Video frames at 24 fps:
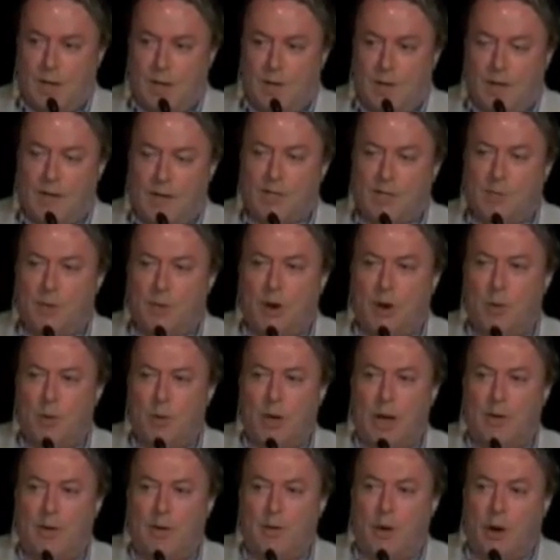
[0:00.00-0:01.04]
And then tomorrow
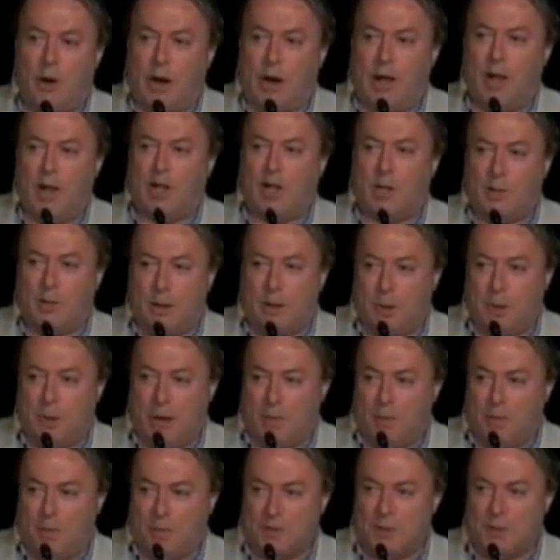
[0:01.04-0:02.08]
we'll have your alchemy
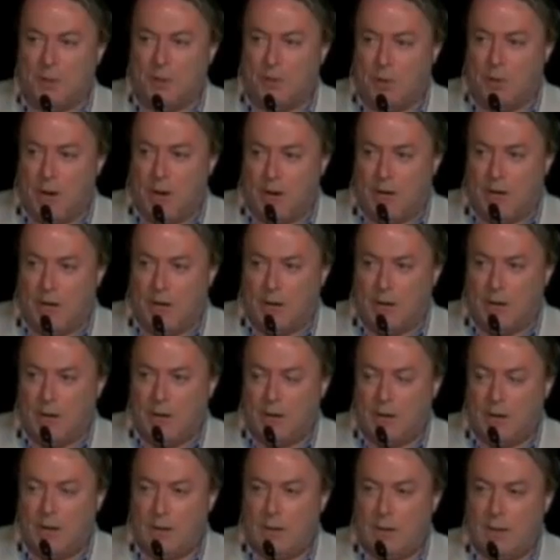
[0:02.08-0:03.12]
papers all ready.
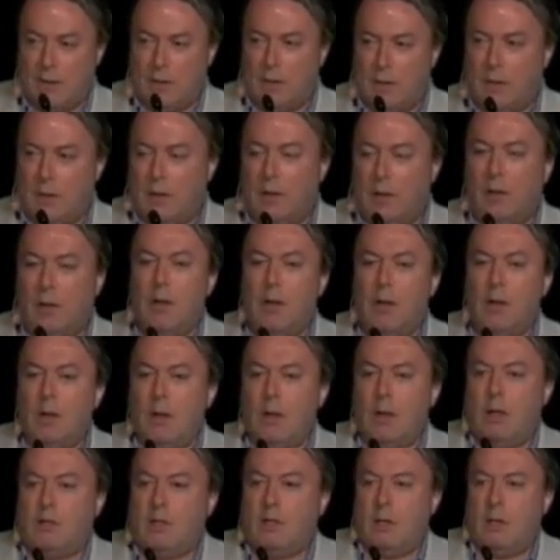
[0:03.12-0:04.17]

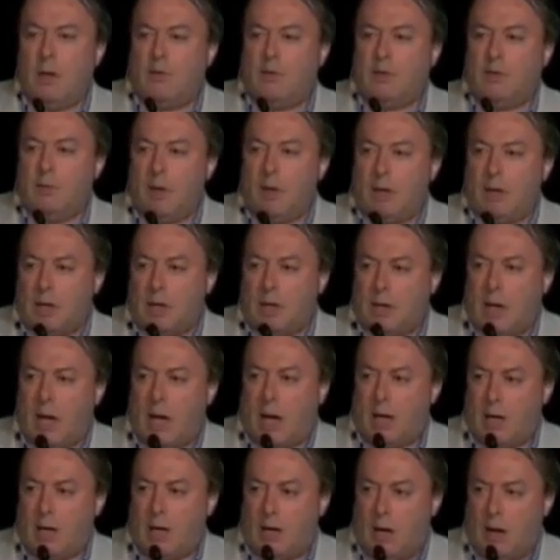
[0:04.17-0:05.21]
It's enough to make a
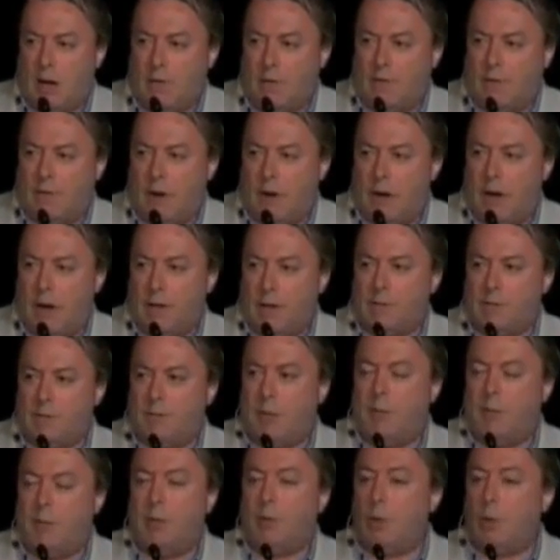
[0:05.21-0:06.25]
cat laugh, and
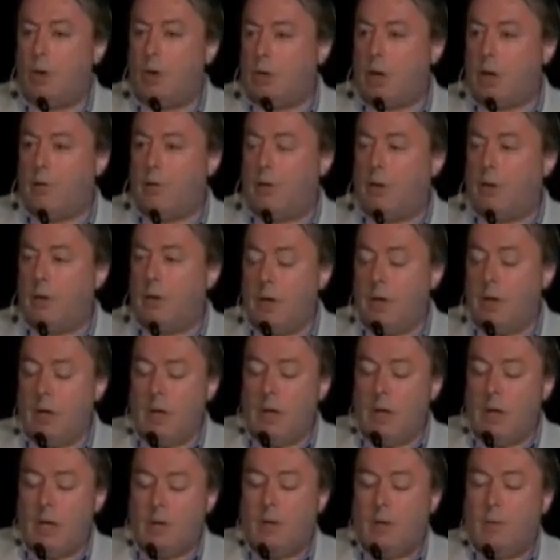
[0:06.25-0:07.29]
people won't have it.
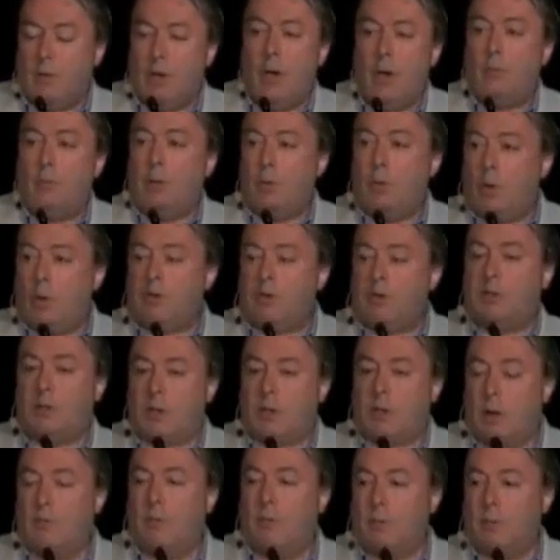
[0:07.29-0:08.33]
Nobody wants
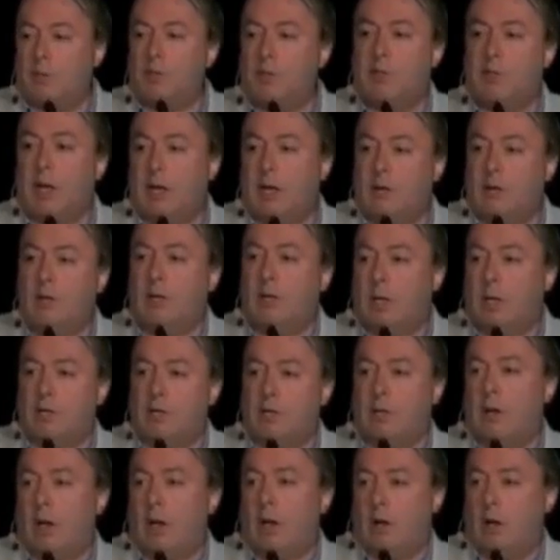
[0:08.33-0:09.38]
to come from a state that
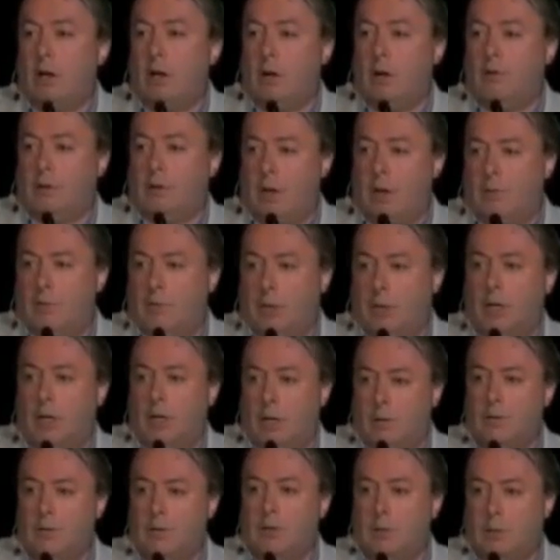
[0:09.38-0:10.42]
gets laughed at for that
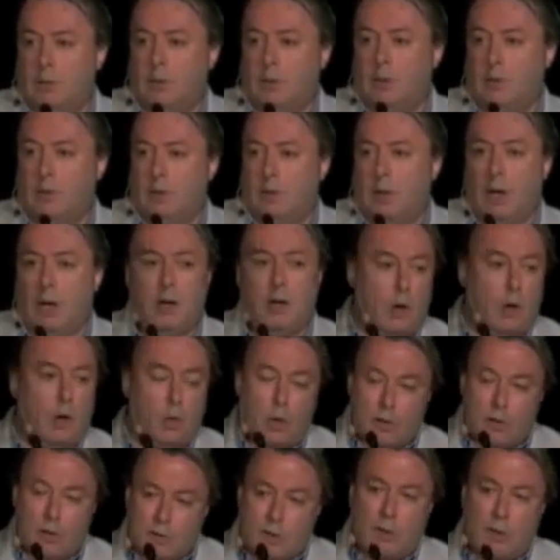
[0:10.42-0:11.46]
kind of stupidity. And no
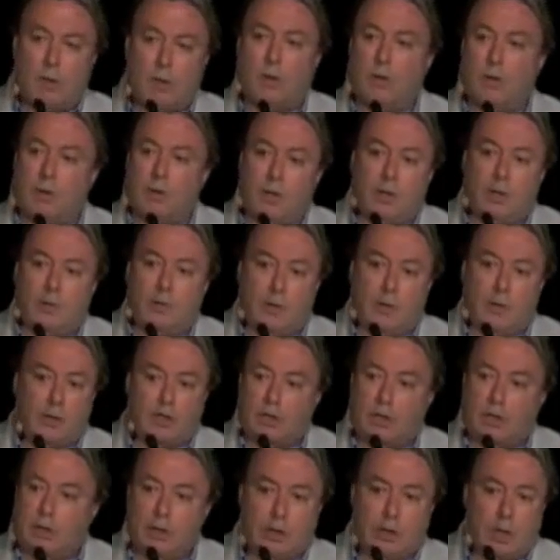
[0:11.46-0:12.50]
one's going to hold their
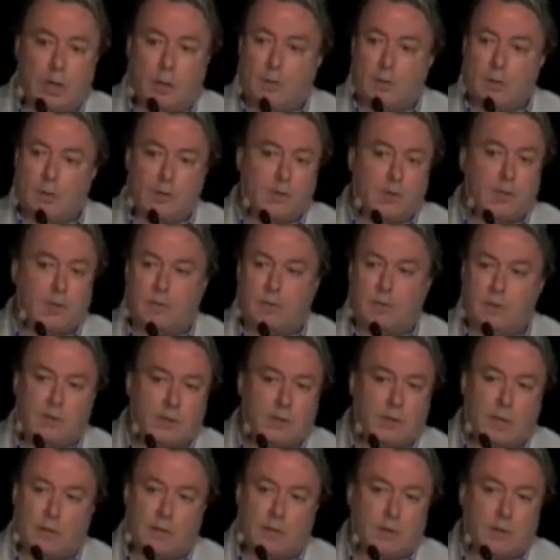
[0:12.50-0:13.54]
convention in the capital city of a
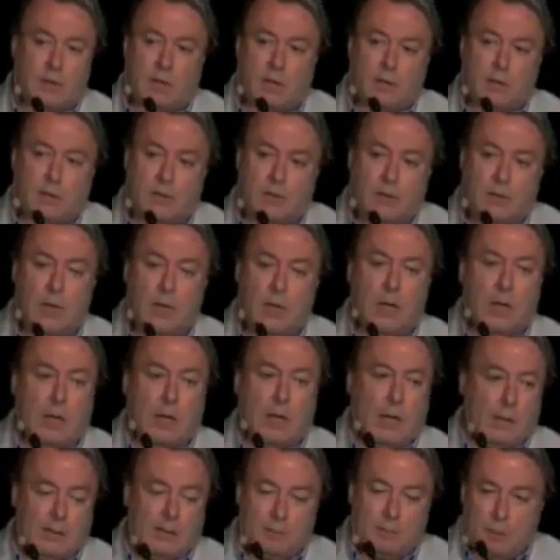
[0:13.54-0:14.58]
state that does it.
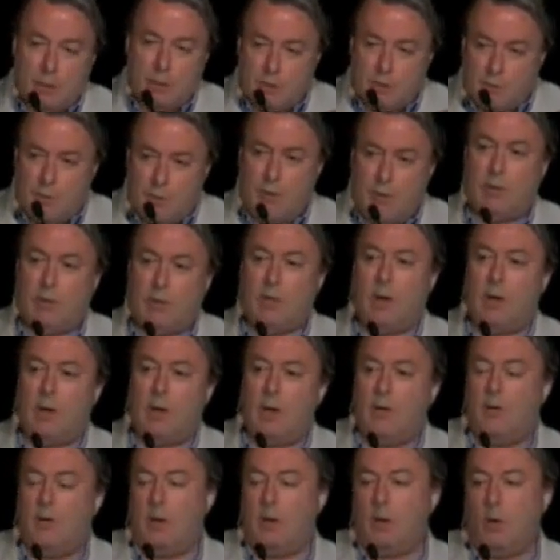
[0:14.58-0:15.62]
And it's been defeated now
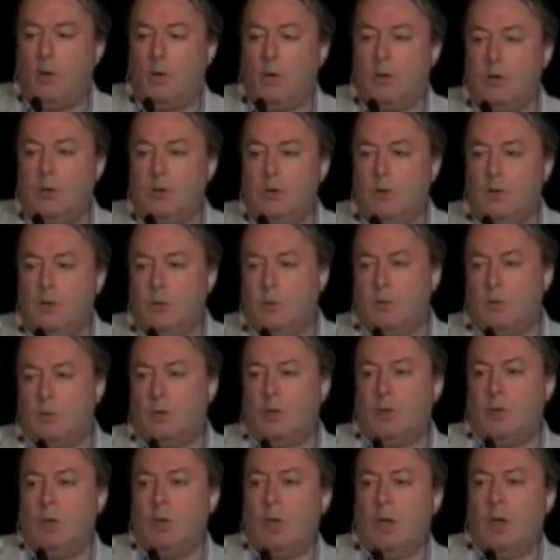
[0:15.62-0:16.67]
in every court and school
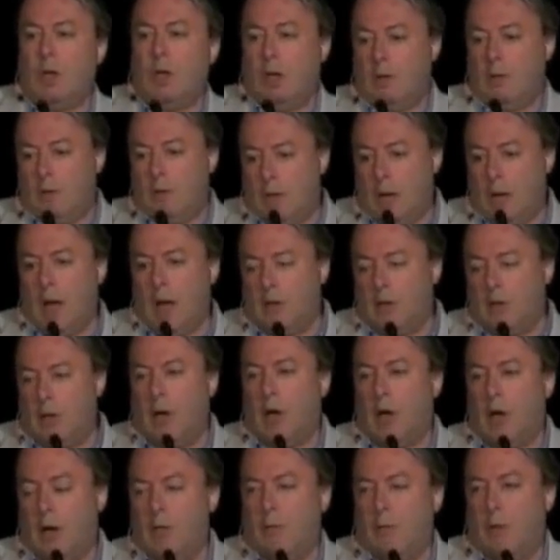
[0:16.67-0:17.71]
board in the land. And
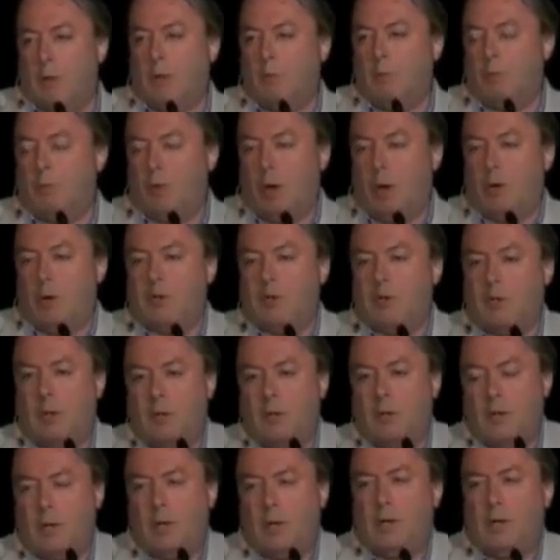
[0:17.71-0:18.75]
I'm proud to
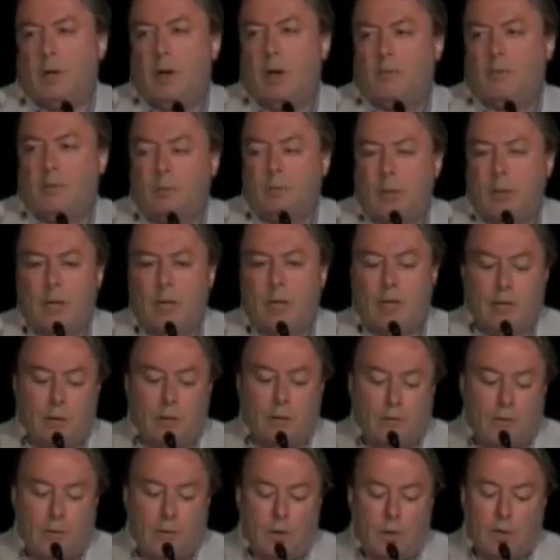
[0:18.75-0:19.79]
say, I think, after battling
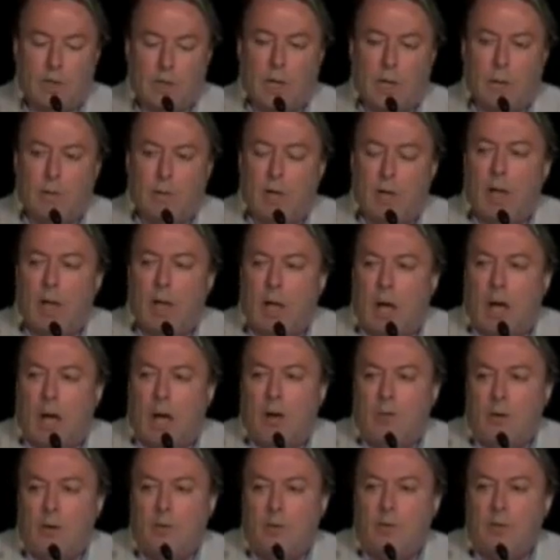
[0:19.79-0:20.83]
it for a long time,
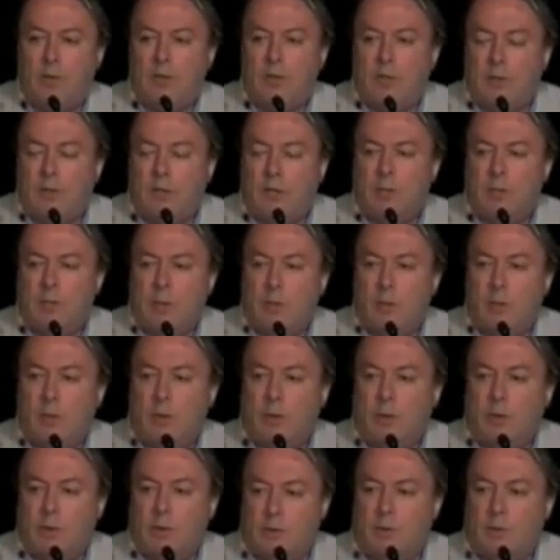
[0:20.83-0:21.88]
I've lived to see these
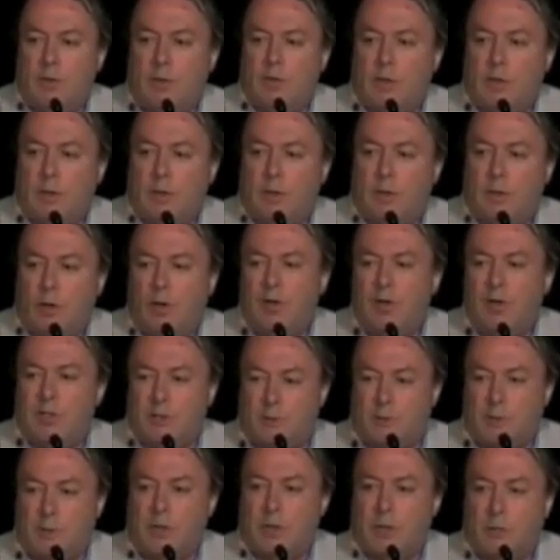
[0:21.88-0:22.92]
people defeated. Not
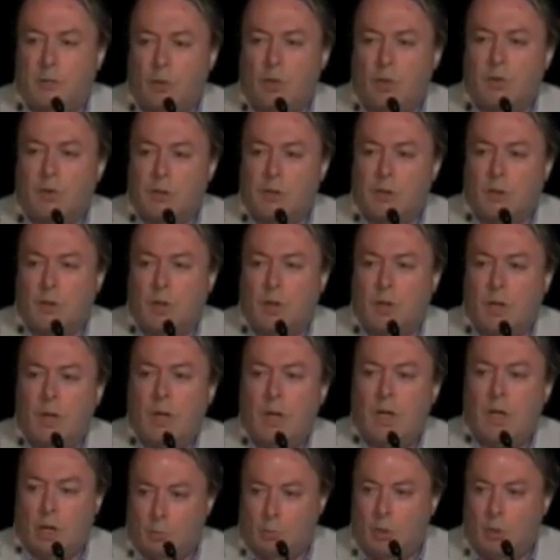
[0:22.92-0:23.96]
just defeated, but also
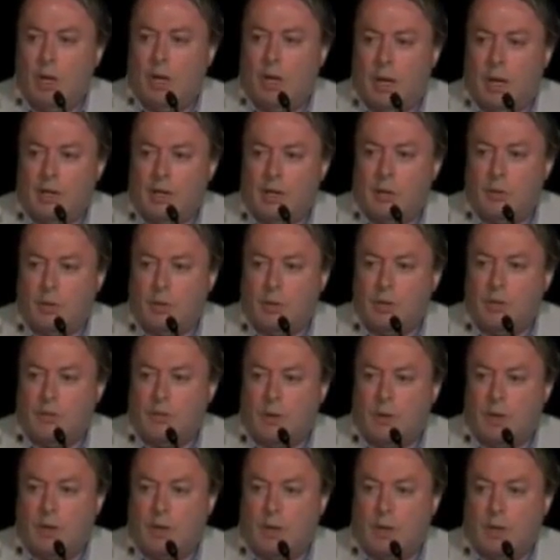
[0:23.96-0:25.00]
humiliated, which
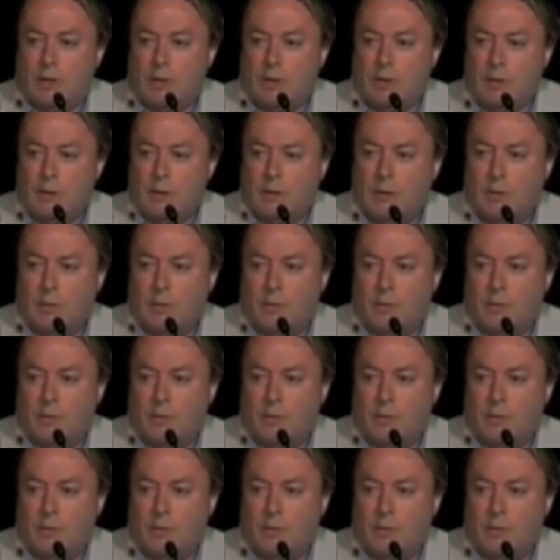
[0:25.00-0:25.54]
is very nice.